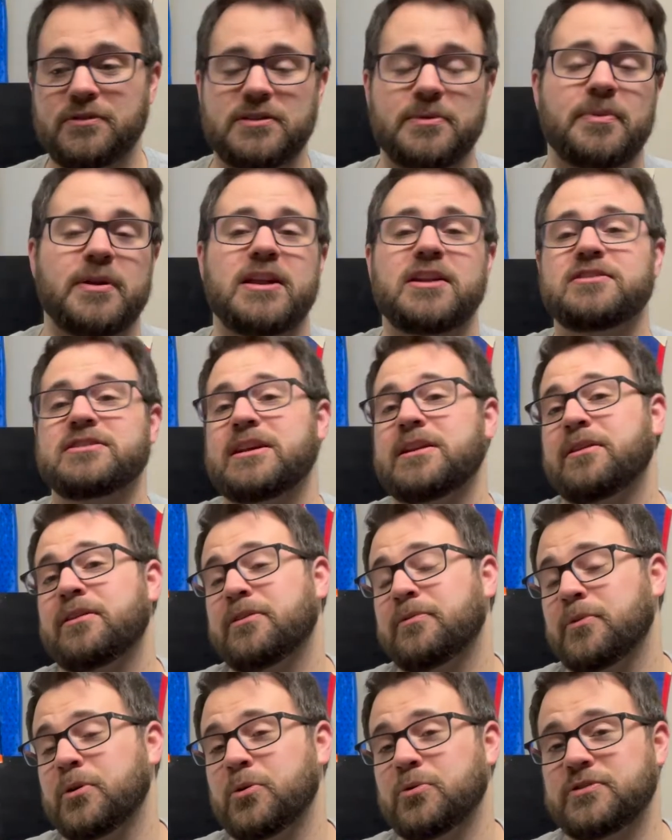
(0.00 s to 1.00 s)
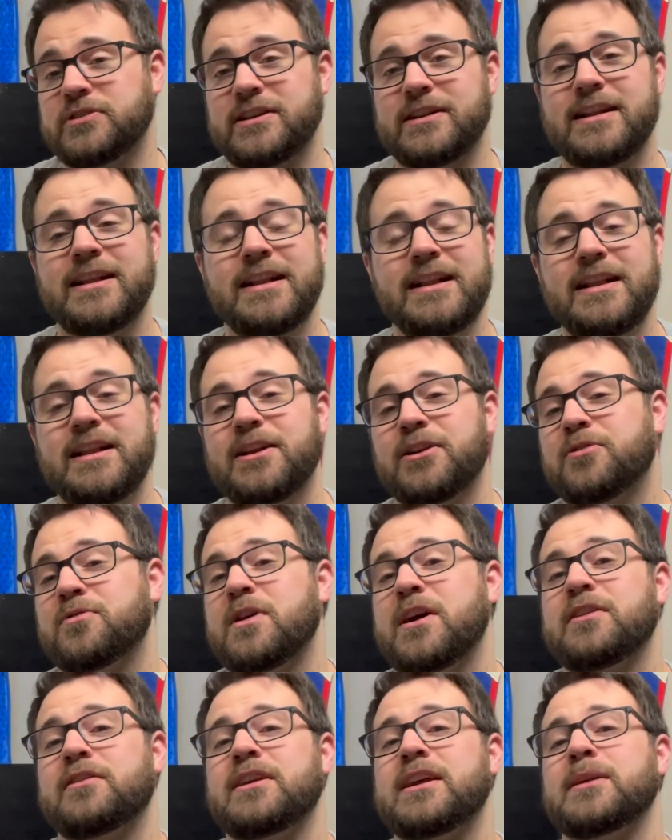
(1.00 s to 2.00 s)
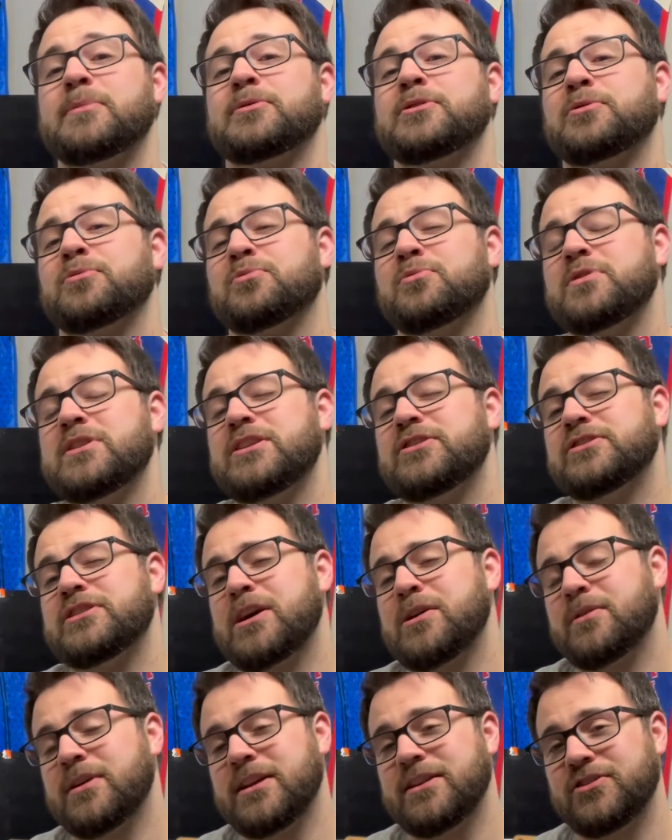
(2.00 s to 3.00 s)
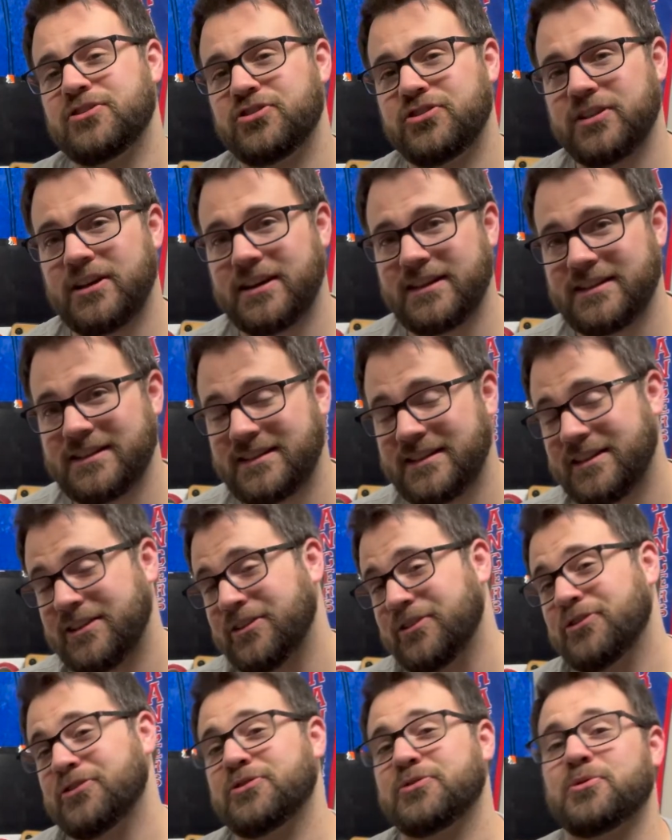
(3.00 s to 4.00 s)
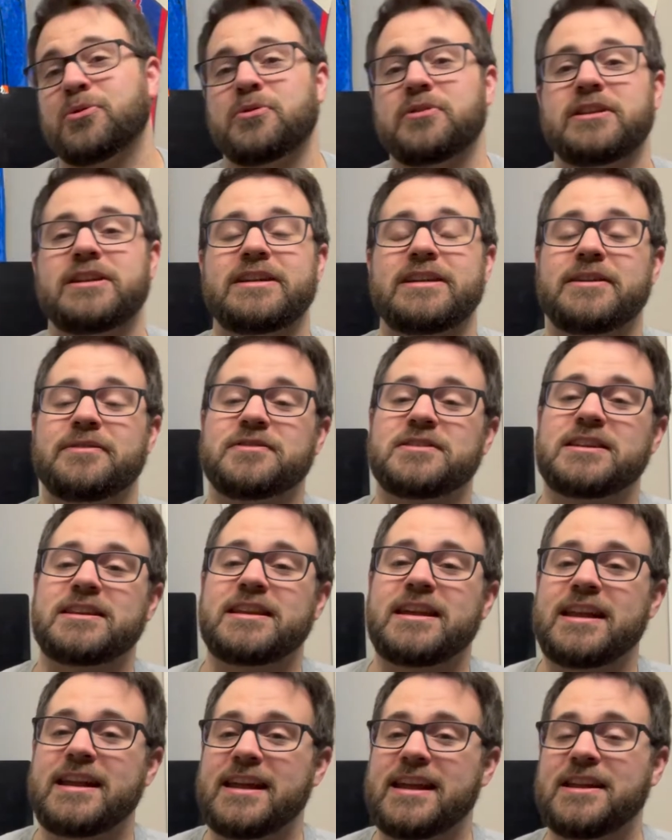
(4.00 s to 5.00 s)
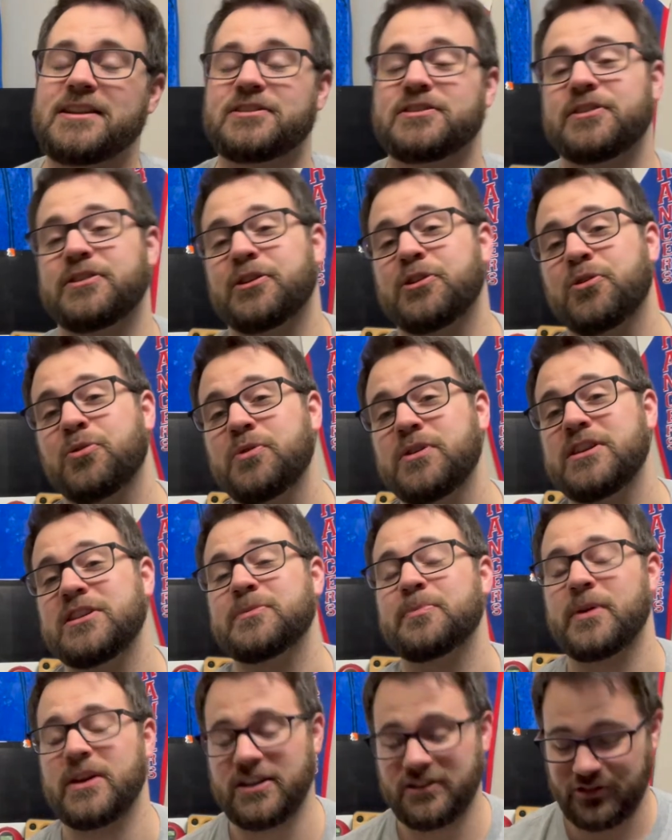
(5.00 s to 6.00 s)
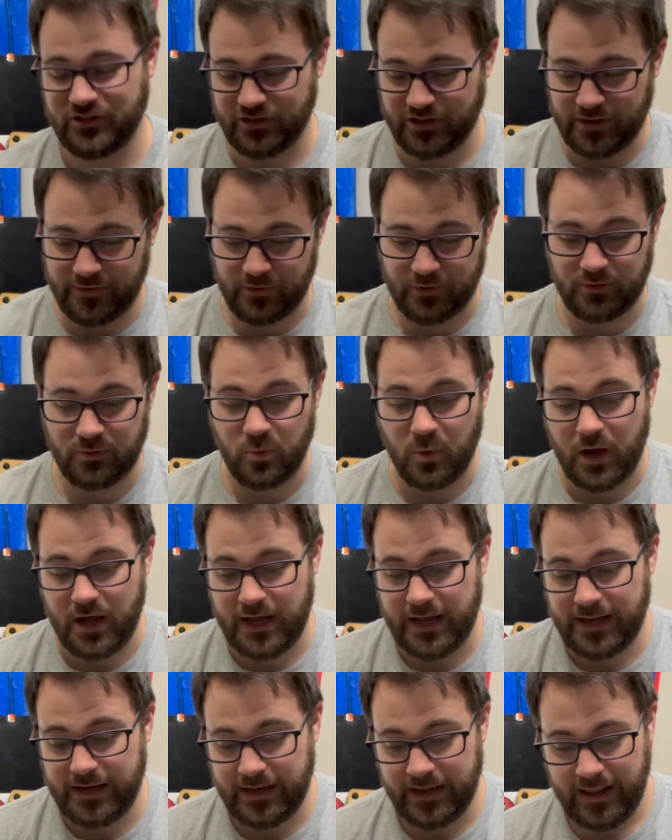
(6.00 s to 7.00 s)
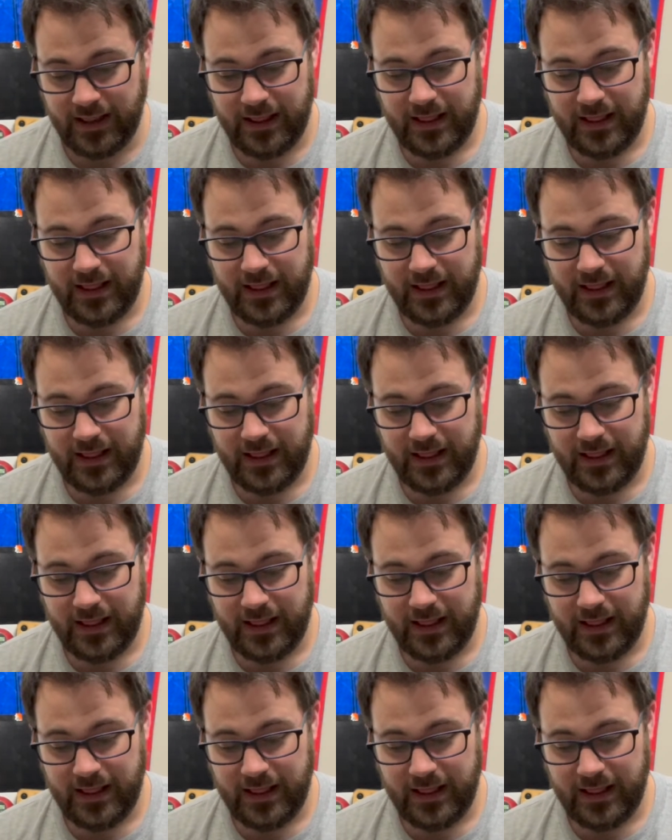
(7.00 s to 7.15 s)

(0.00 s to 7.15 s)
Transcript: Zibanejad throws it. Kreider able to reach out and just control it enough to get it into the crease, but it's shuffled wide.